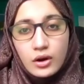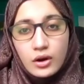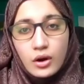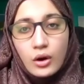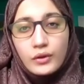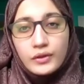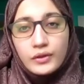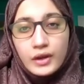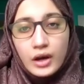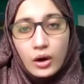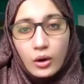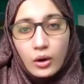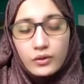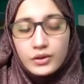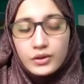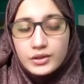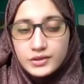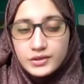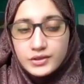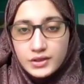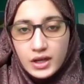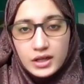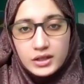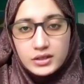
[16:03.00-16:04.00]
the other side.
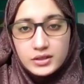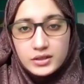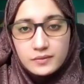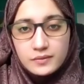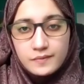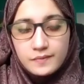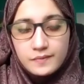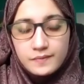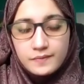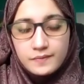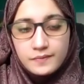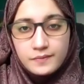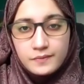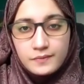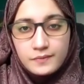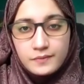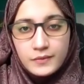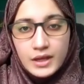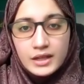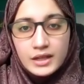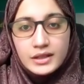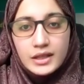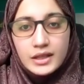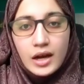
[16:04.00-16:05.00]

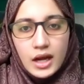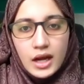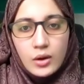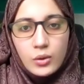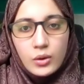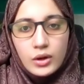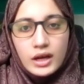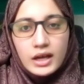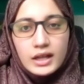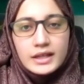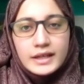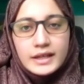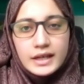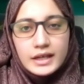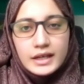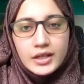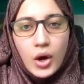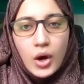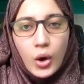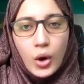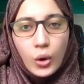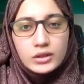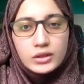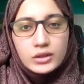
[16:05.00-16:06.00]
Now click and hold
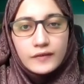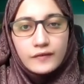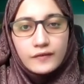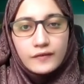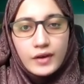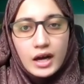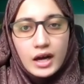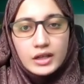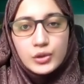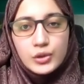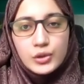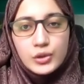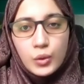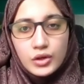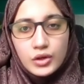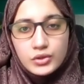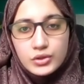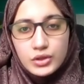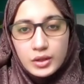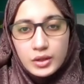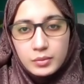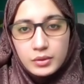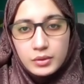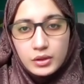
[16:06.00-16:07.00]
the file you want to
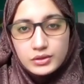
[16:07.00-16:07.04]
upload.